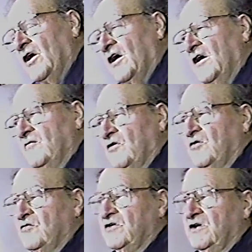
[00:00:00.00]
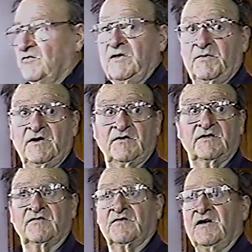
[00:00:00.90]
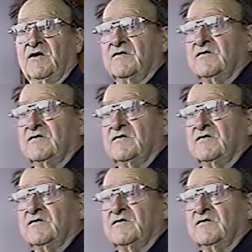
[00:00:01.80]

yeah, we built this house.